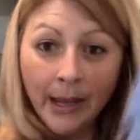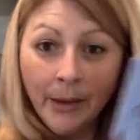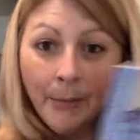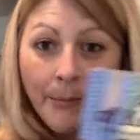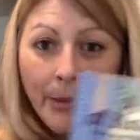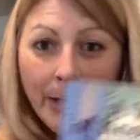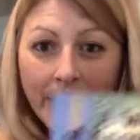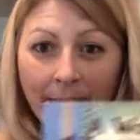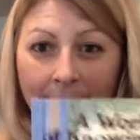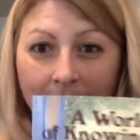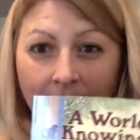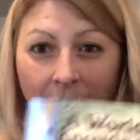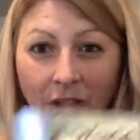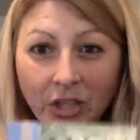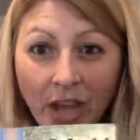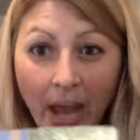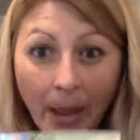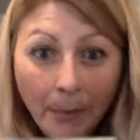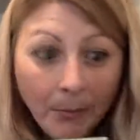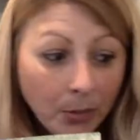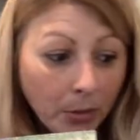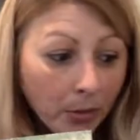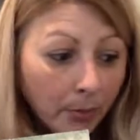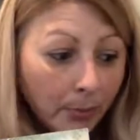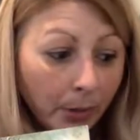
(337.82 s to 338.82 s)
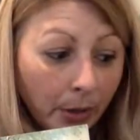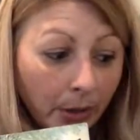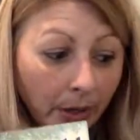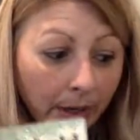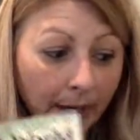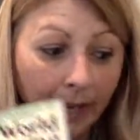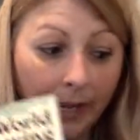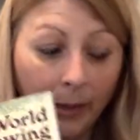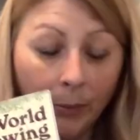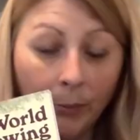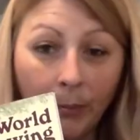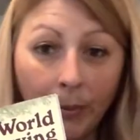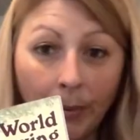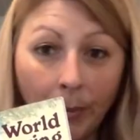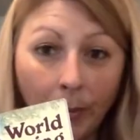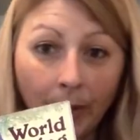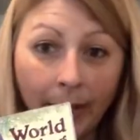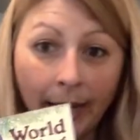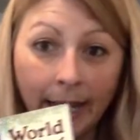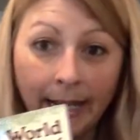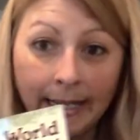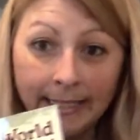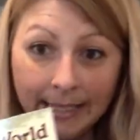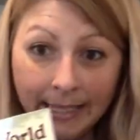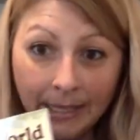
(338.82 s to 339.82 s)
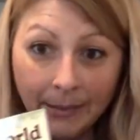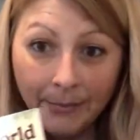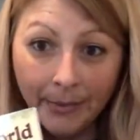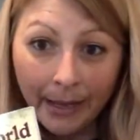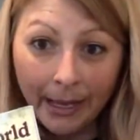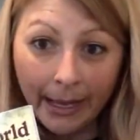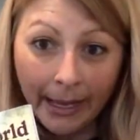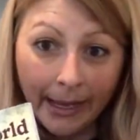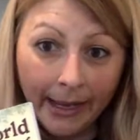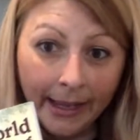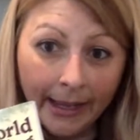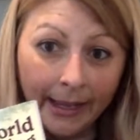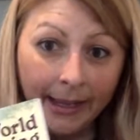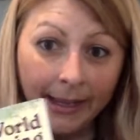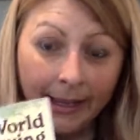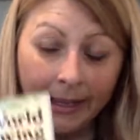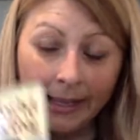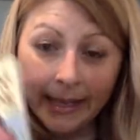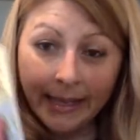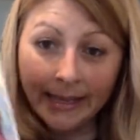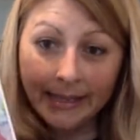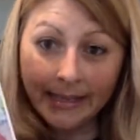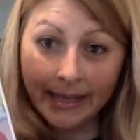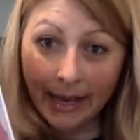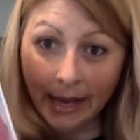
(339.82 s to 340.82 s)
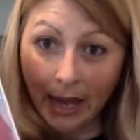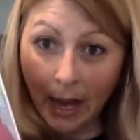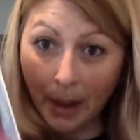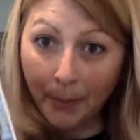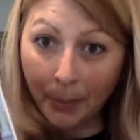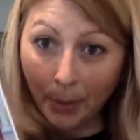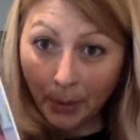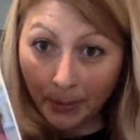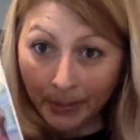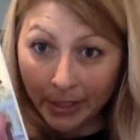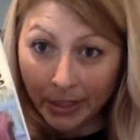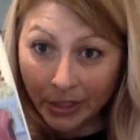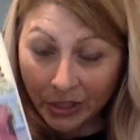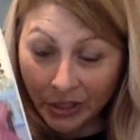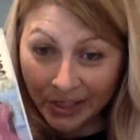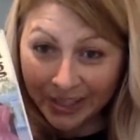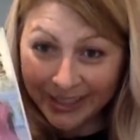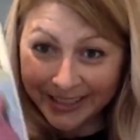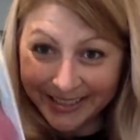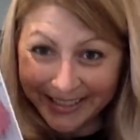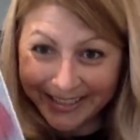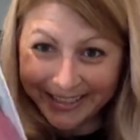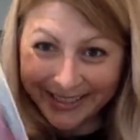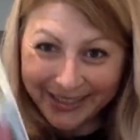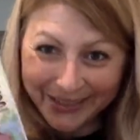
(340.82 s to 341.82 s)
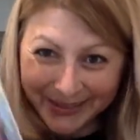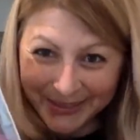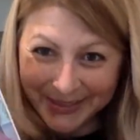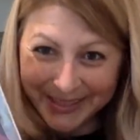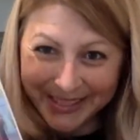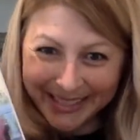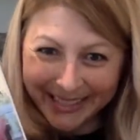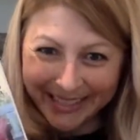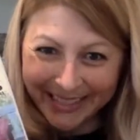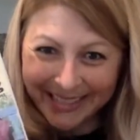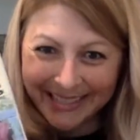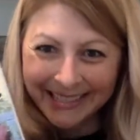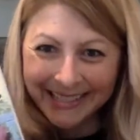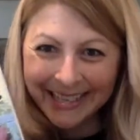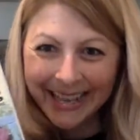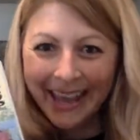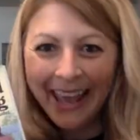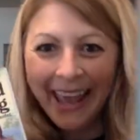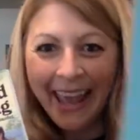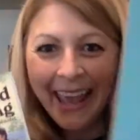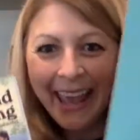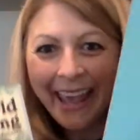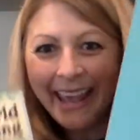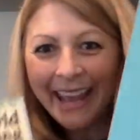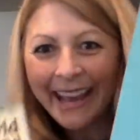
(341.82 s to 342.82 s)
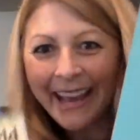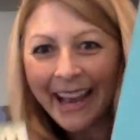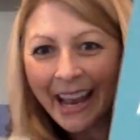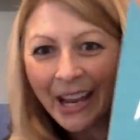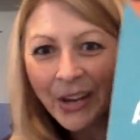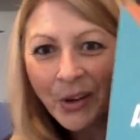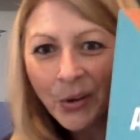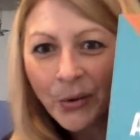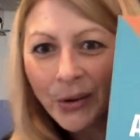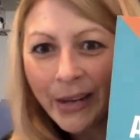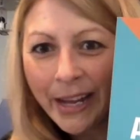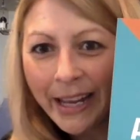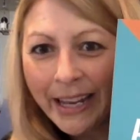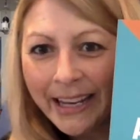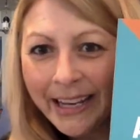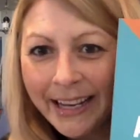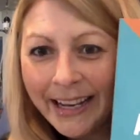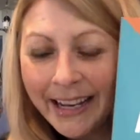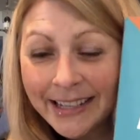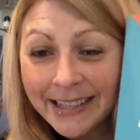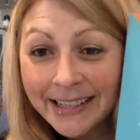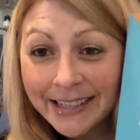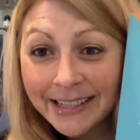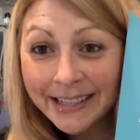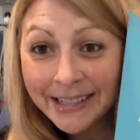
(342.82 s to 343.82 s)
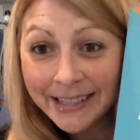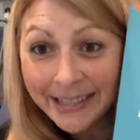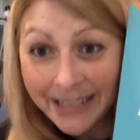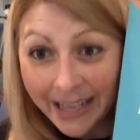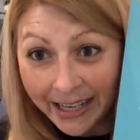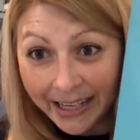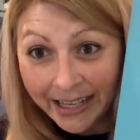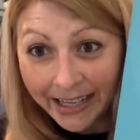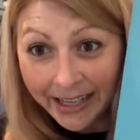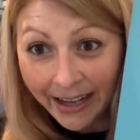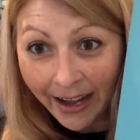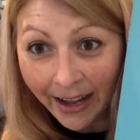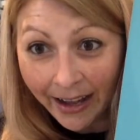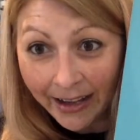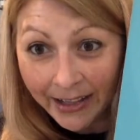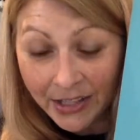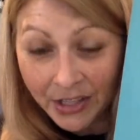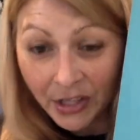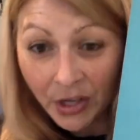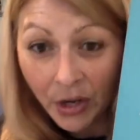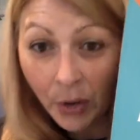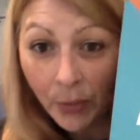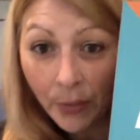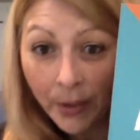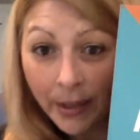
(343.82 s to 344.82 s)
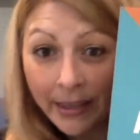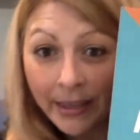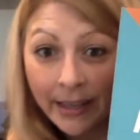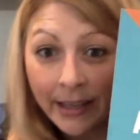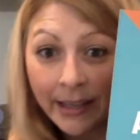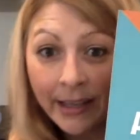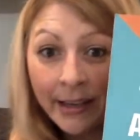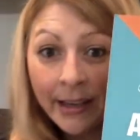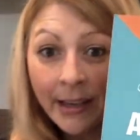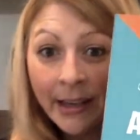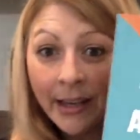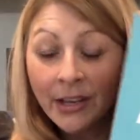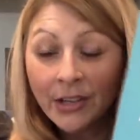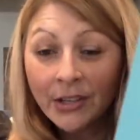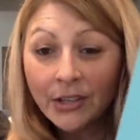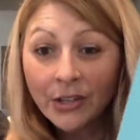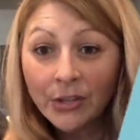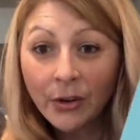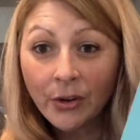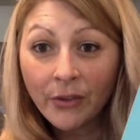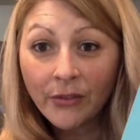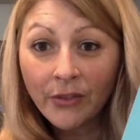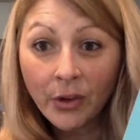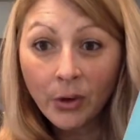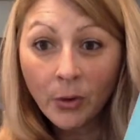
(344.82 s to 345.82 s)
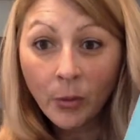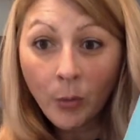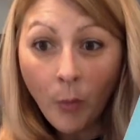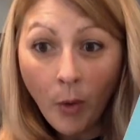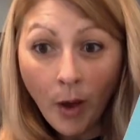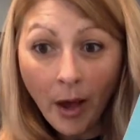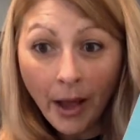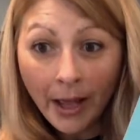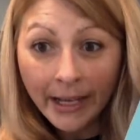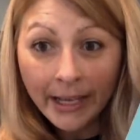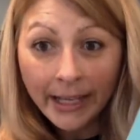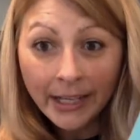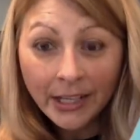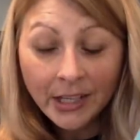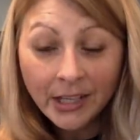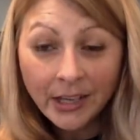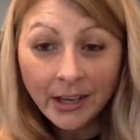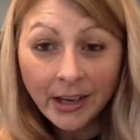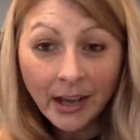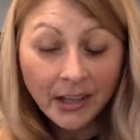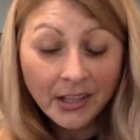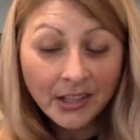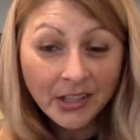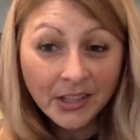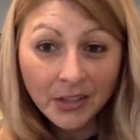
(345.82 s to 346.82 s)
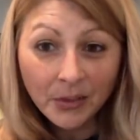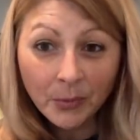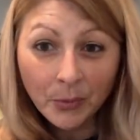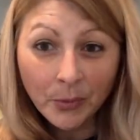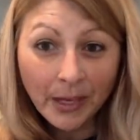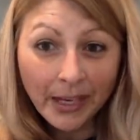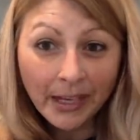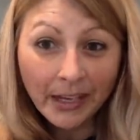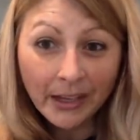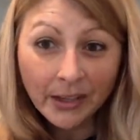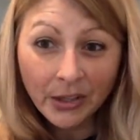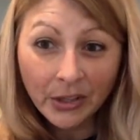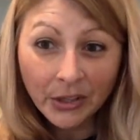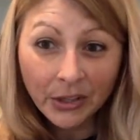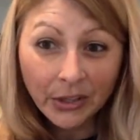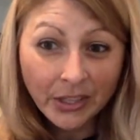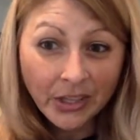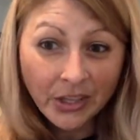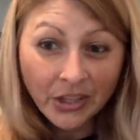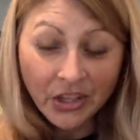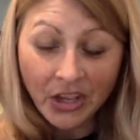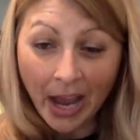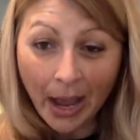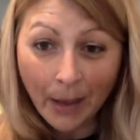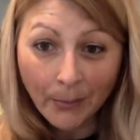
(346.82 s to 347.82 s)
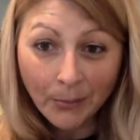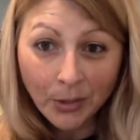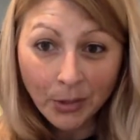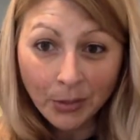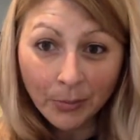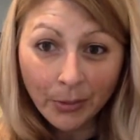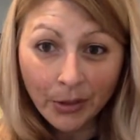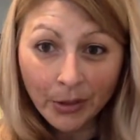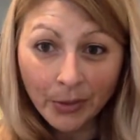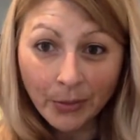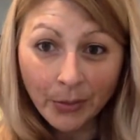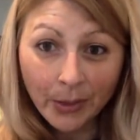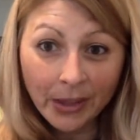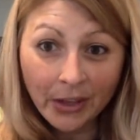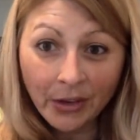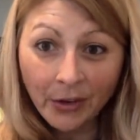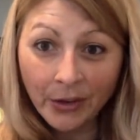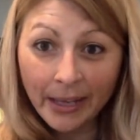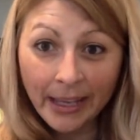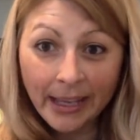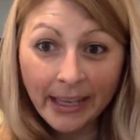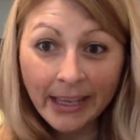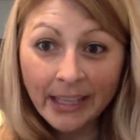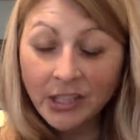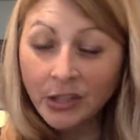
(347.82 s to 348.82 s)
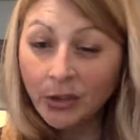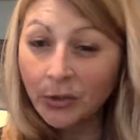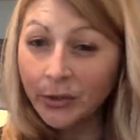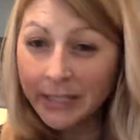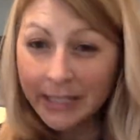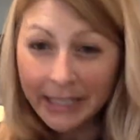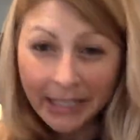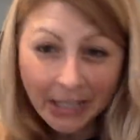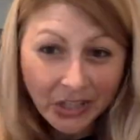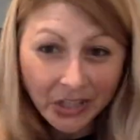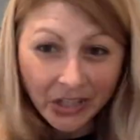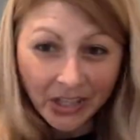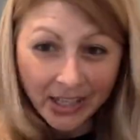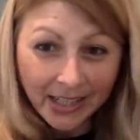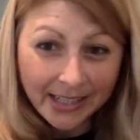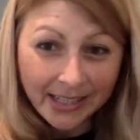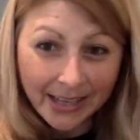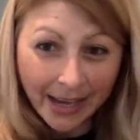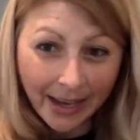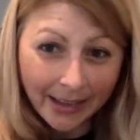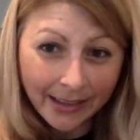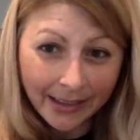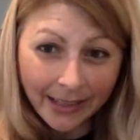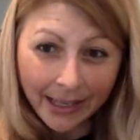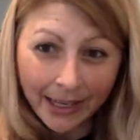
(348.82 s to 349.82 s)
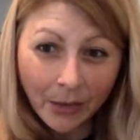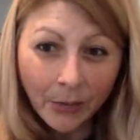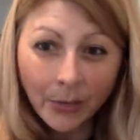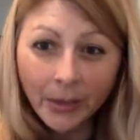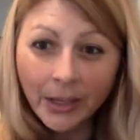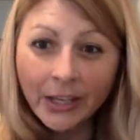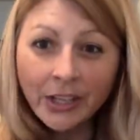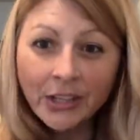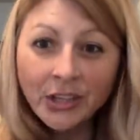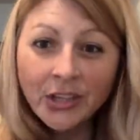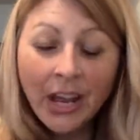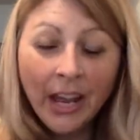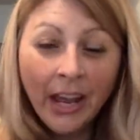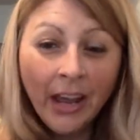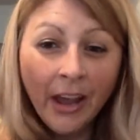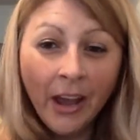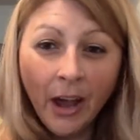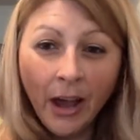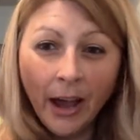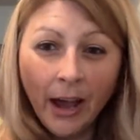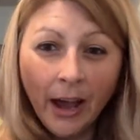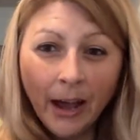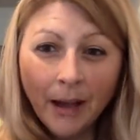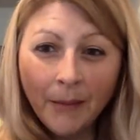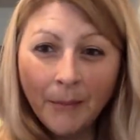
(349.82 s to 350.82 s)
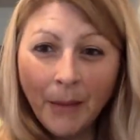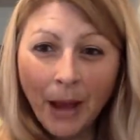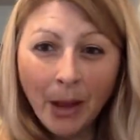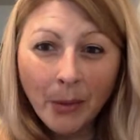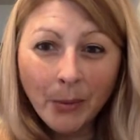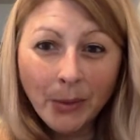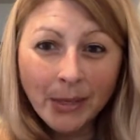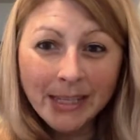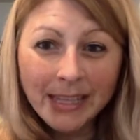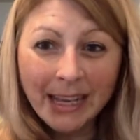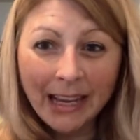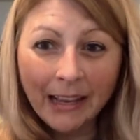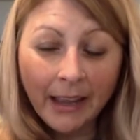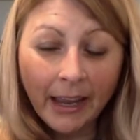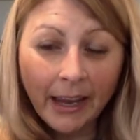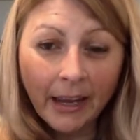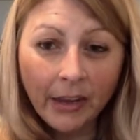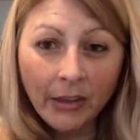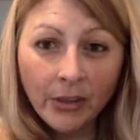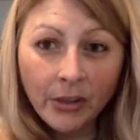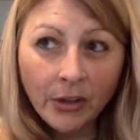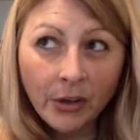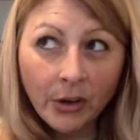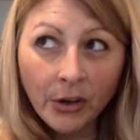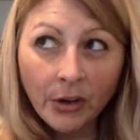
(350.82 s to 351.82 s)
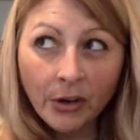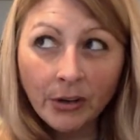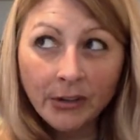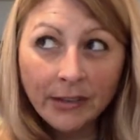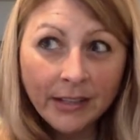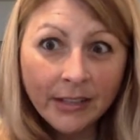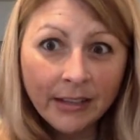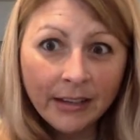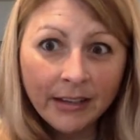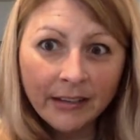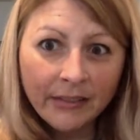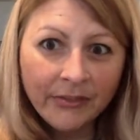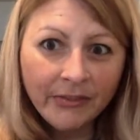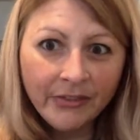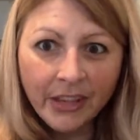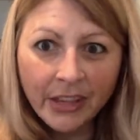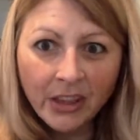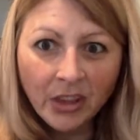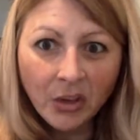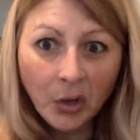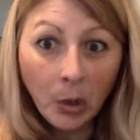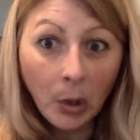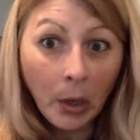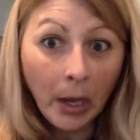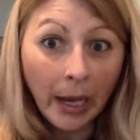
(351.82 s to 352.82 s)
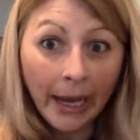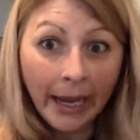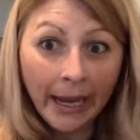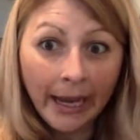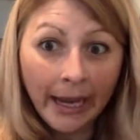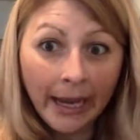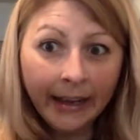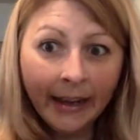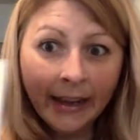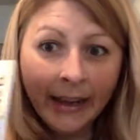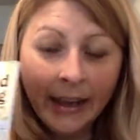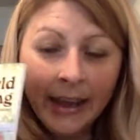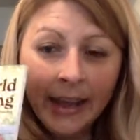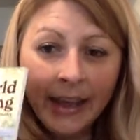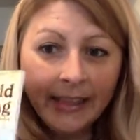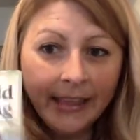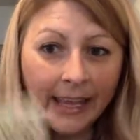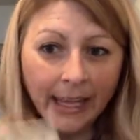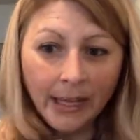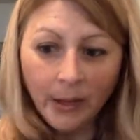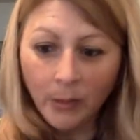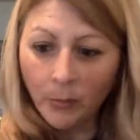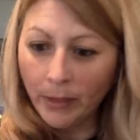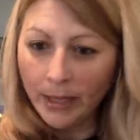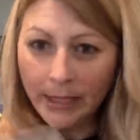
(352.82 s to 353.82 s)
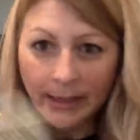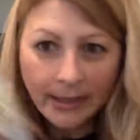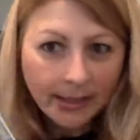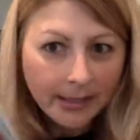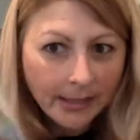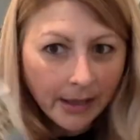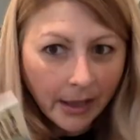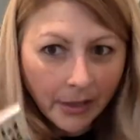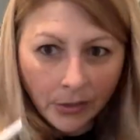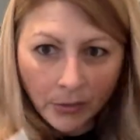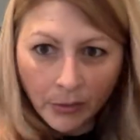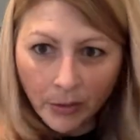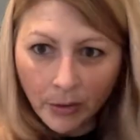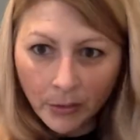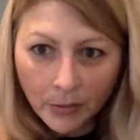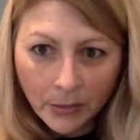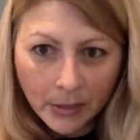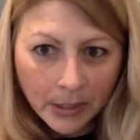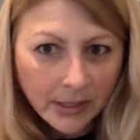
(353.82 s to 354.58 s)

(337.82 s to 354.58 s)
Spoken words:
But it's a chapter book. But what I did make is I got permission to use this, and I created a study guide to go with it. So if you're wanting to read a good chapter book with your kids, you're teaching sign language, I would say like 3rd to 5th grade, they can read this on their own.